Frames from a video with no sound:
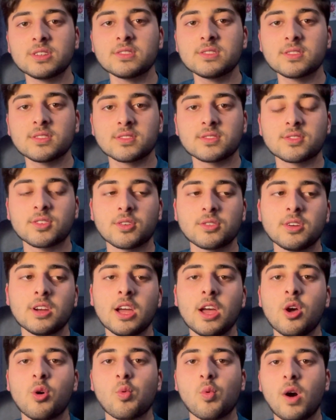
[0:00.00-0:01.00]
So
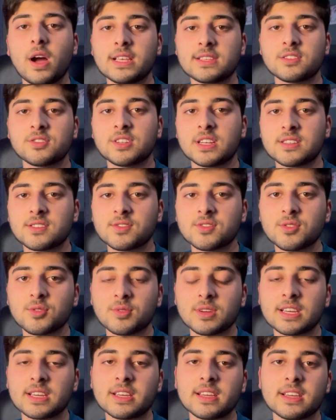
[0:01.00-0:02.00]
what I suggest
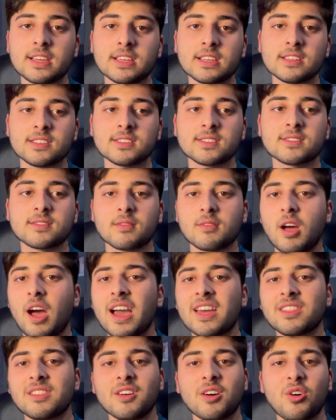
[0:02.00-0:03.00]
doing is
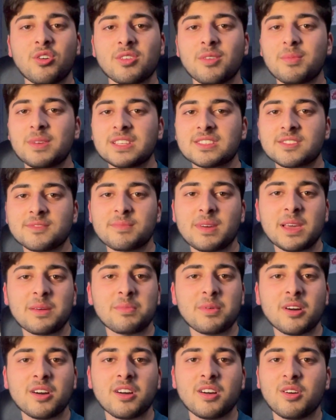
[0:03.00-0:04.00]
either on a piece of paper,